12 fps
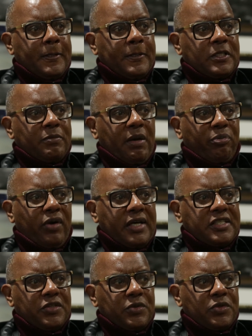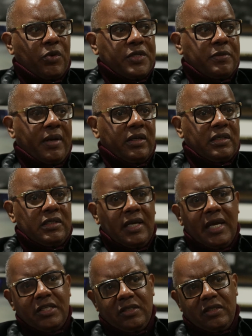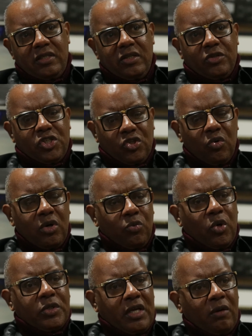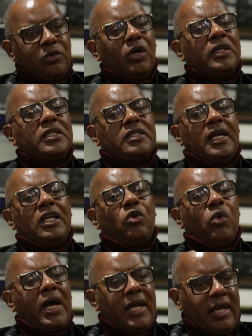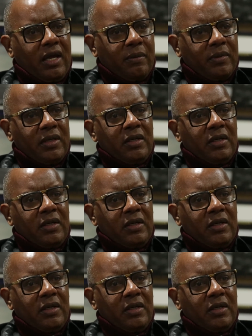So my process was always about engaging, showing work to help you understand who I am.